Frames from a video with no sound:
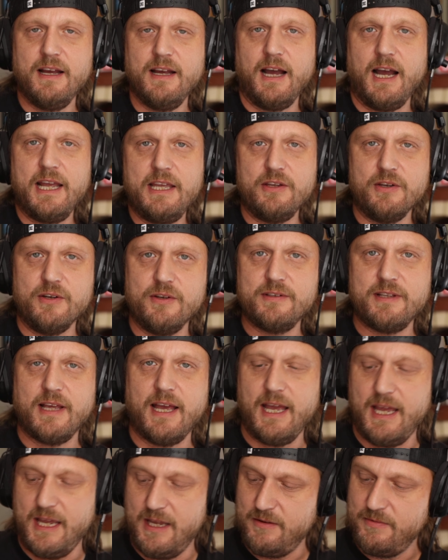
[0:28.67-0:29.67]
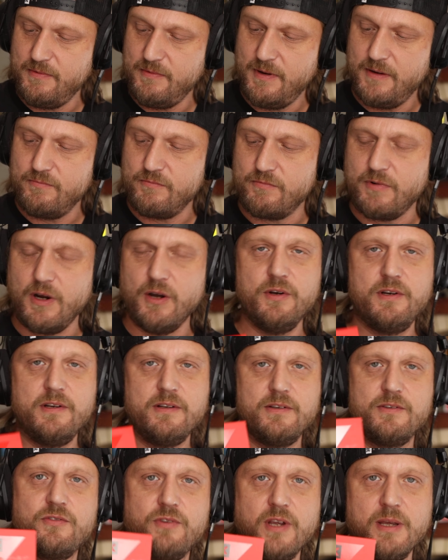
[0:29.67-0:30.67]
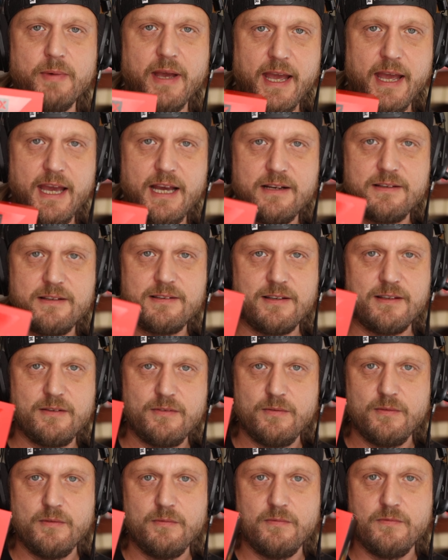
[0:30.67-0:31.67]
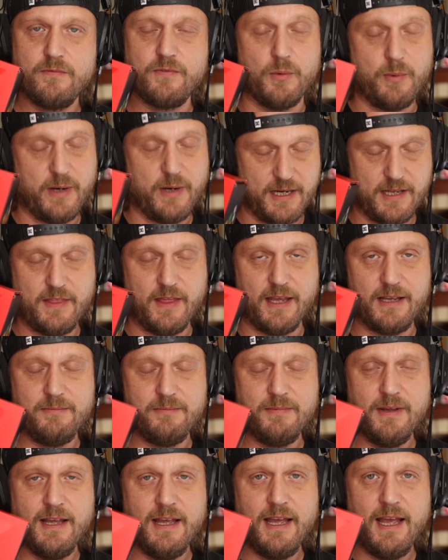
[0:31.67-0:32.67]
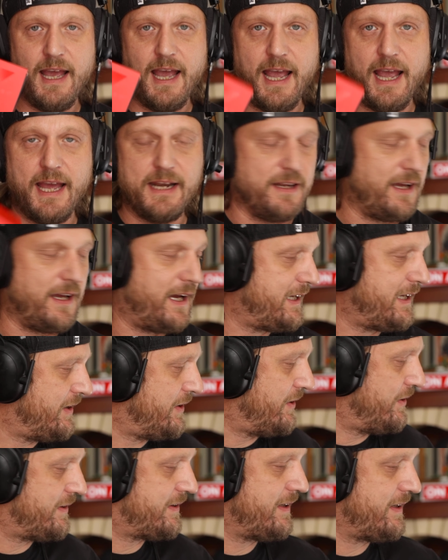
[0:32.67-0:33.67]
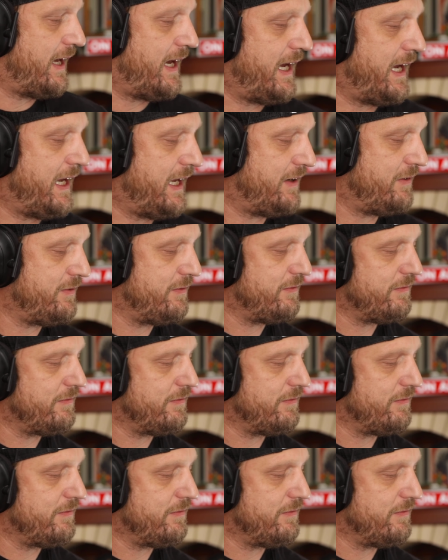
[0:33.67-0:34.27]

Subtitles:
I use a Rode StreamerX for one thing, and I use a